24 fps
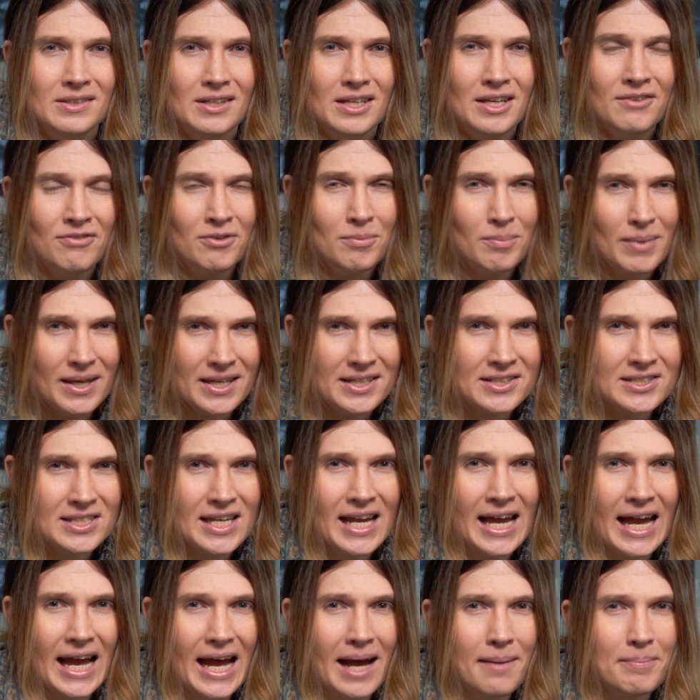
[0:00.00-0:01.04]
if it makes
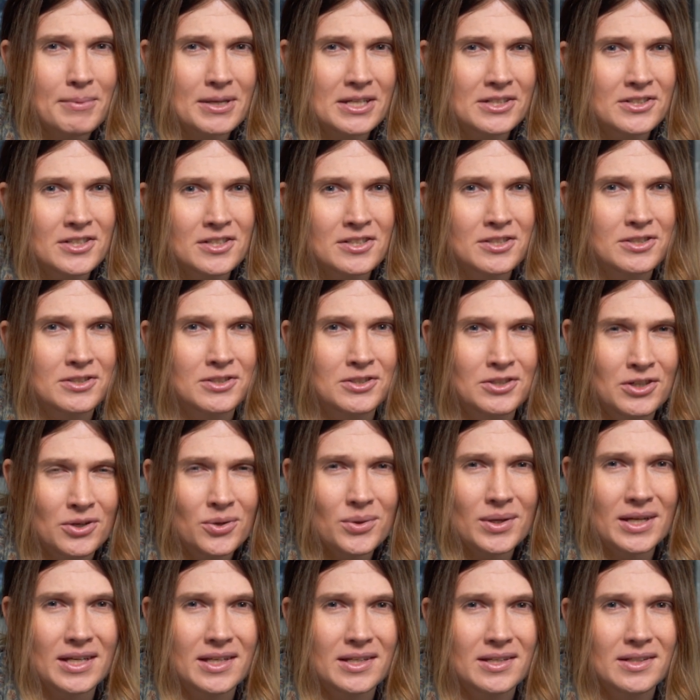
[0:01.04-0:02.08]
you happy, just
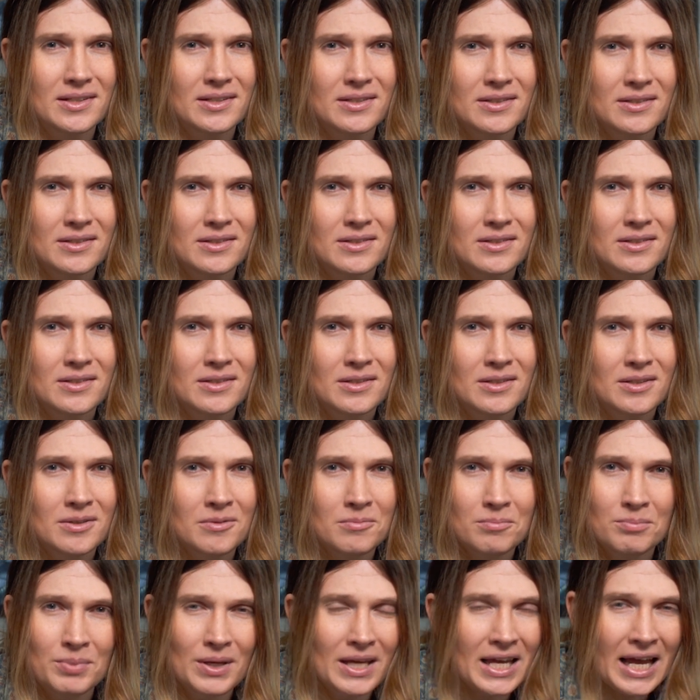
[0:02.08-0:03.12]
do it.
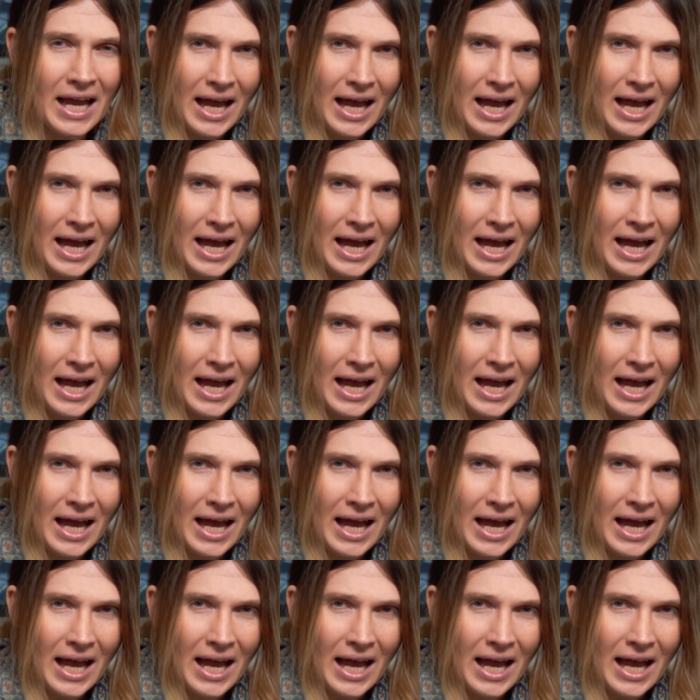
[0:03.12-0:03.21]
Be